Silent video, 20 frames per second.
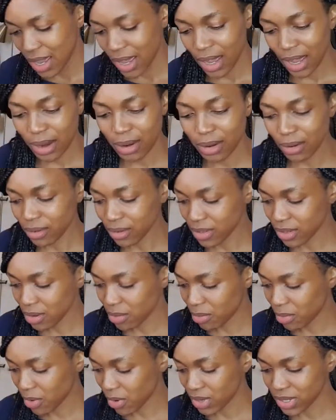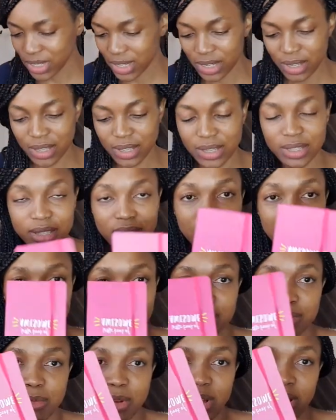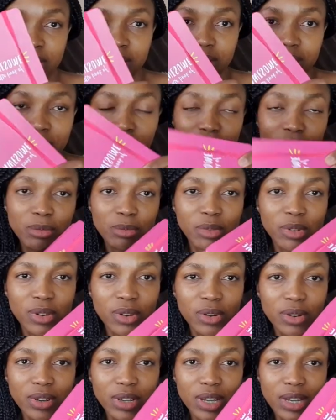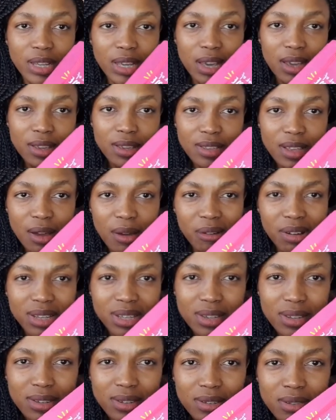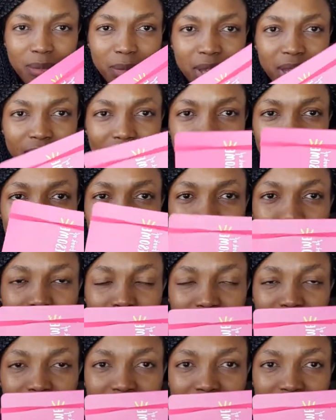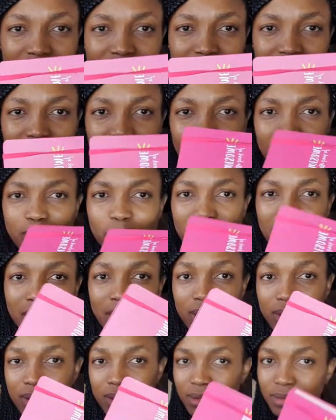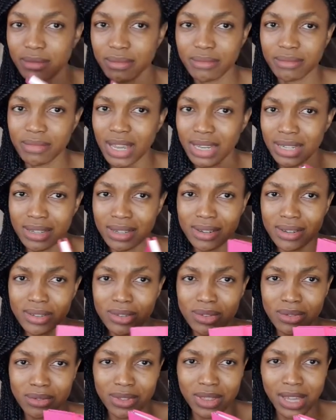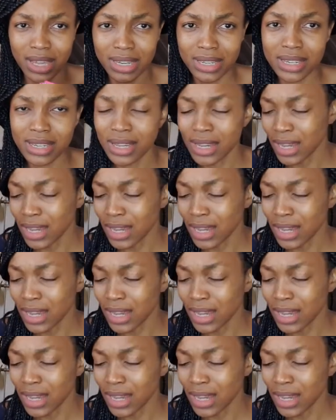I also brought this small notebook in case I wanted to make any notes and stuff, but I didn't do that.